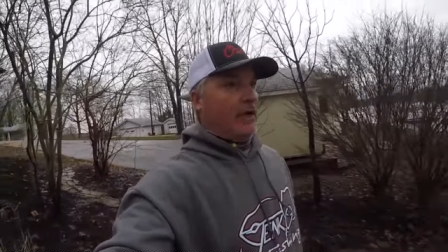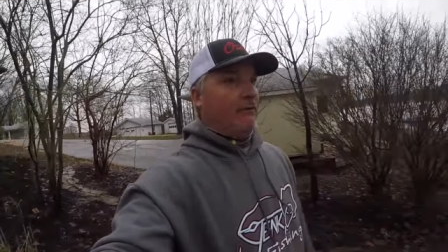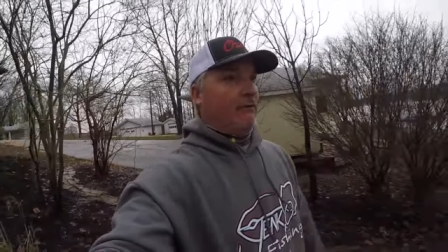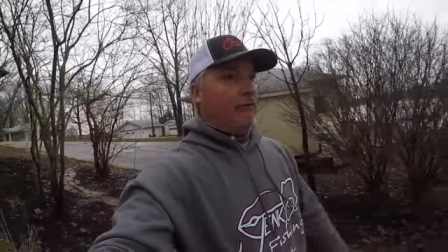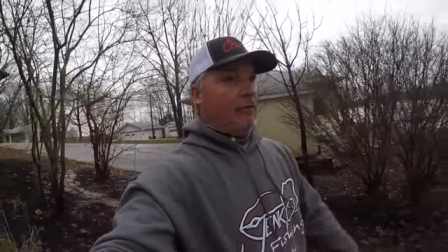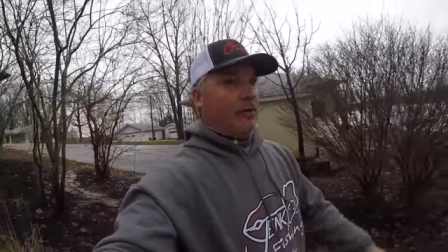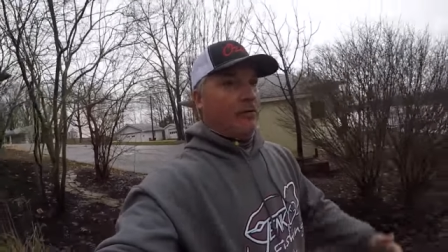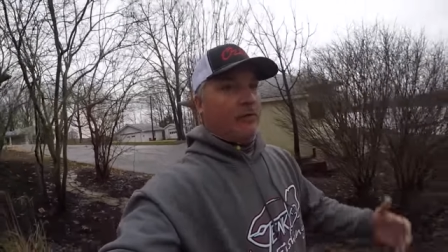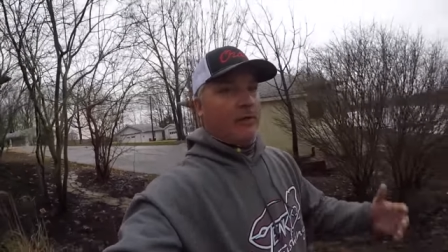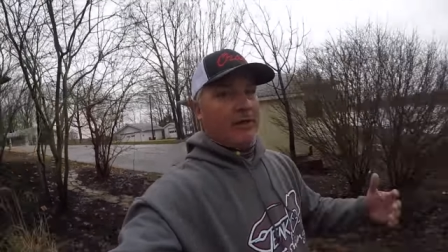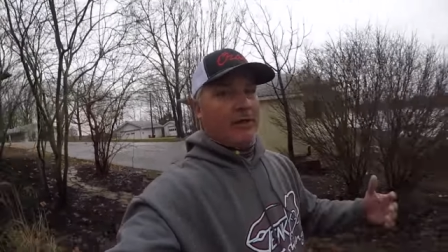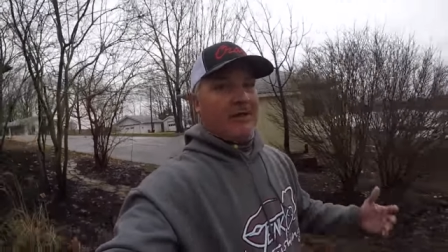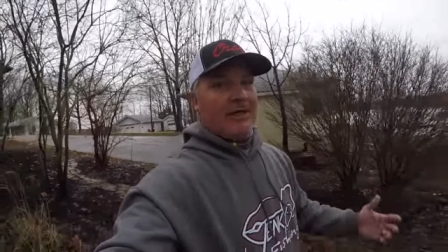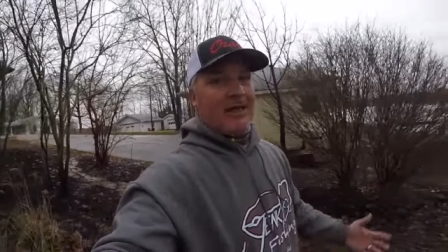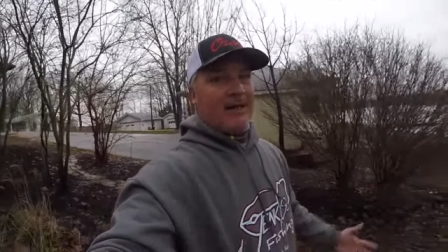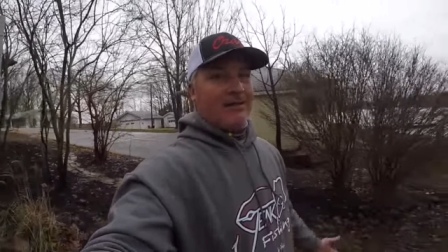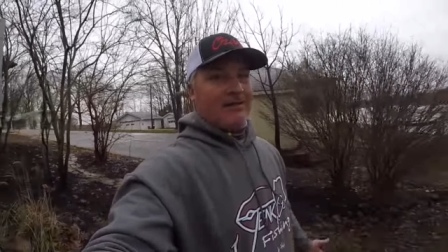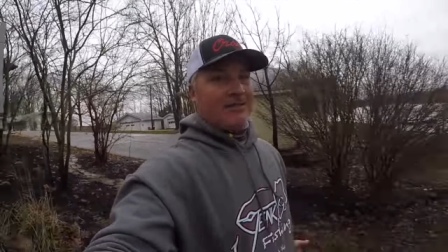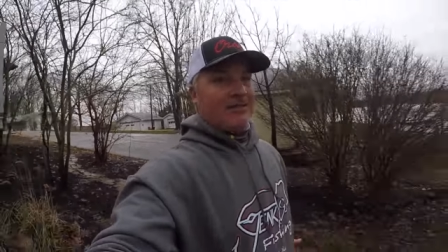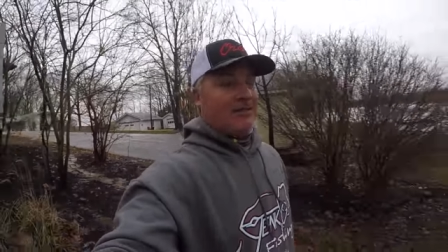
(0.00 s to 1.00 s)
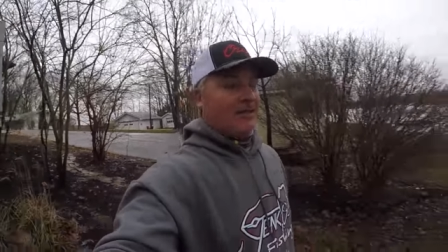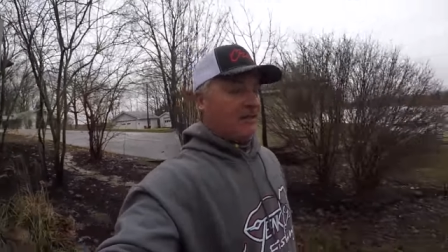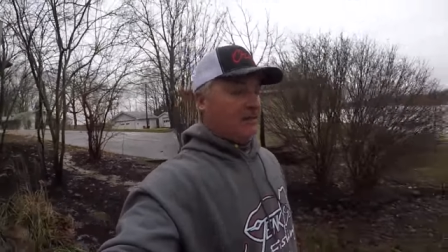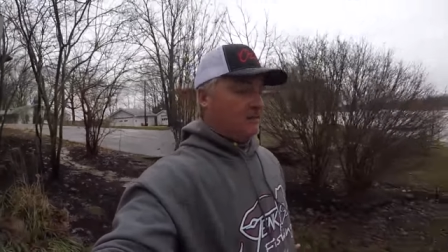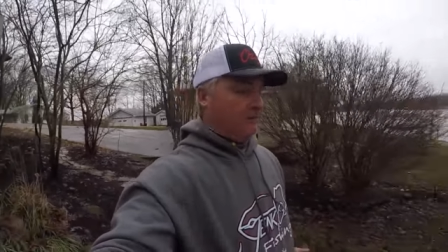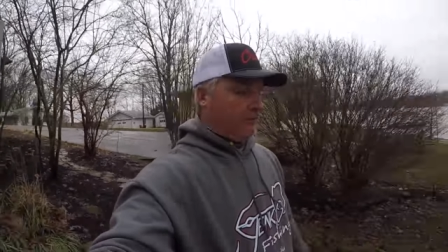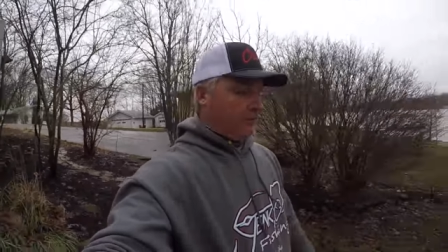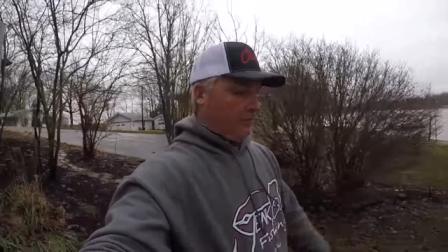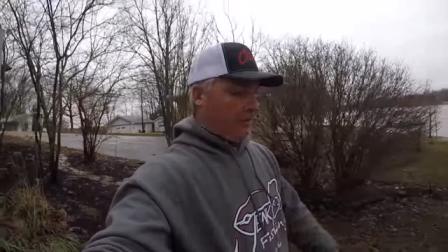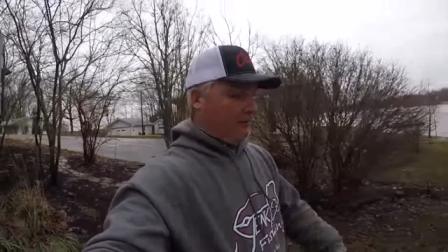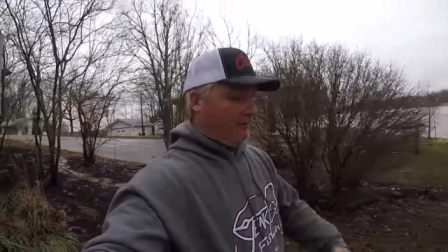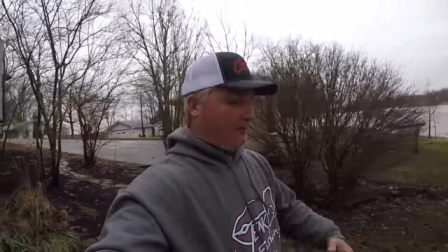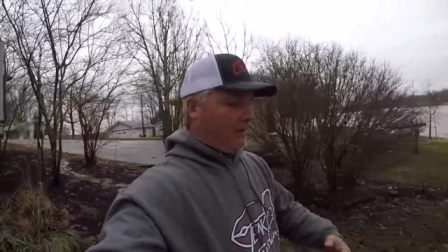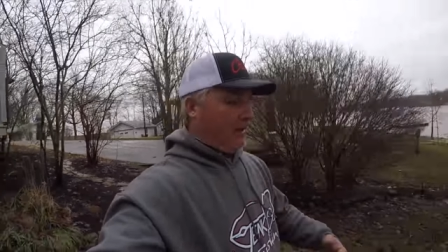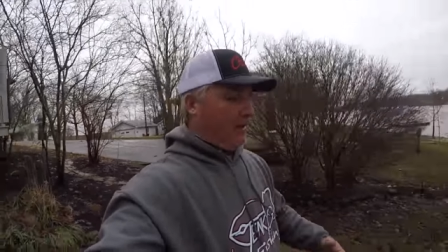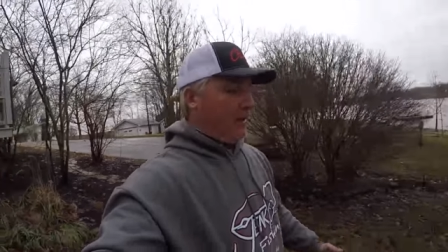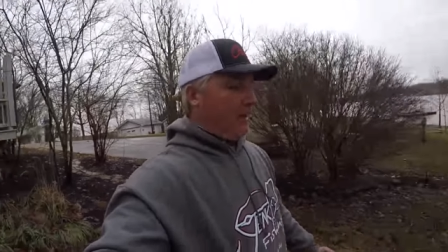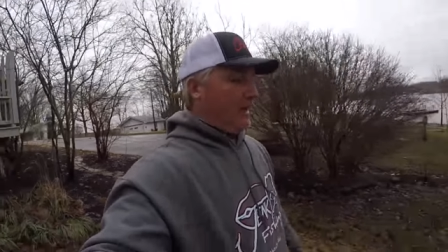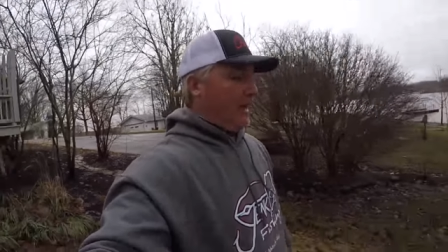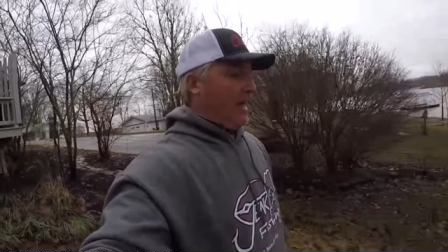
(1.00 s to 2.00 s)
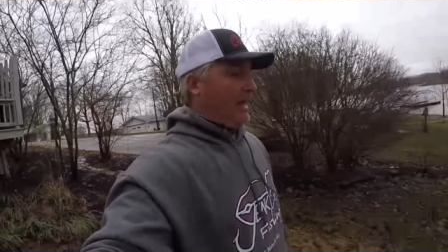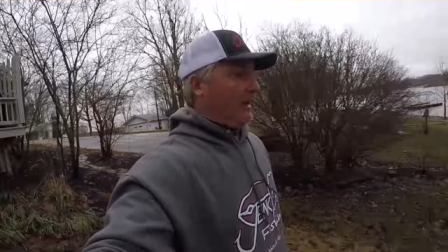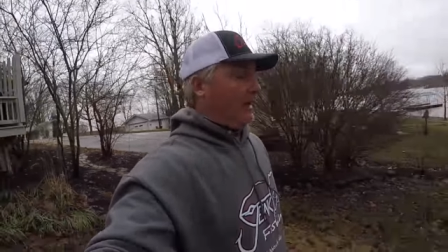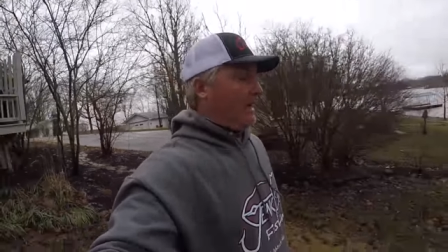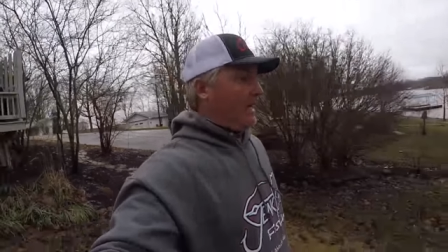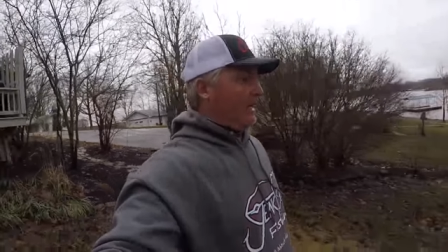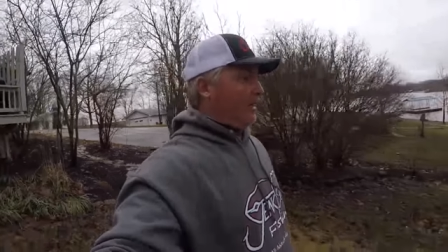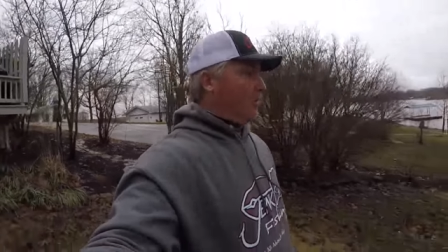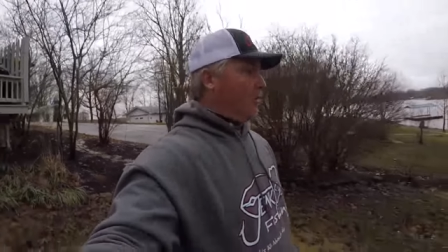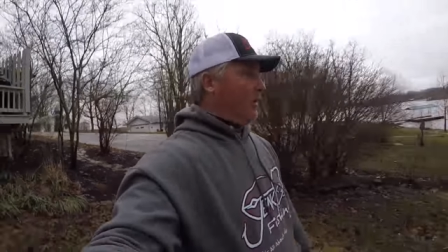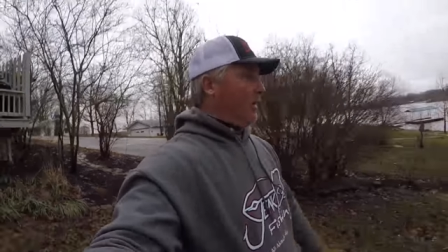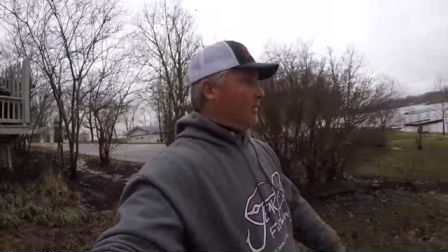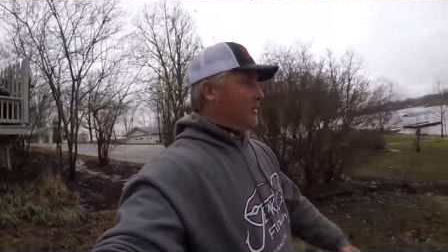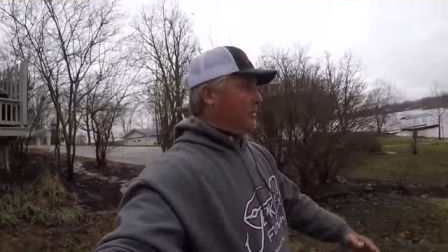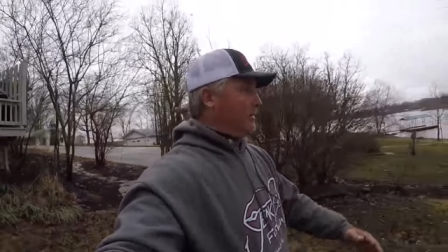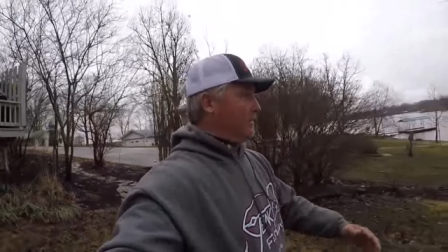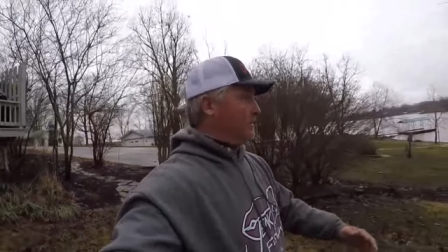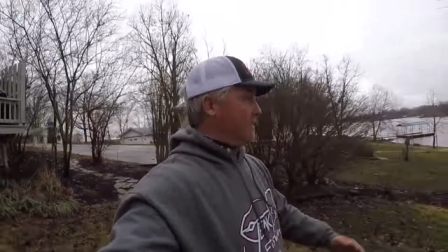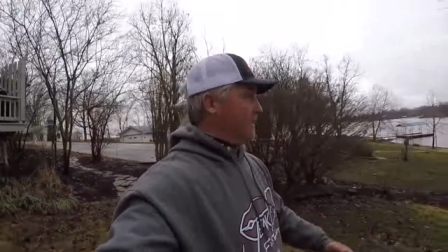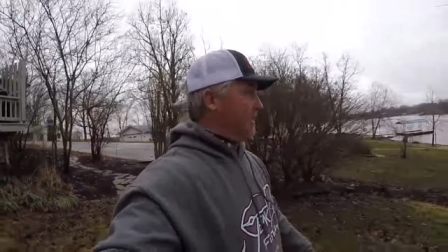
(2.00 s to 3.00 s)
I've worked with it now extensively, had a lot of questions.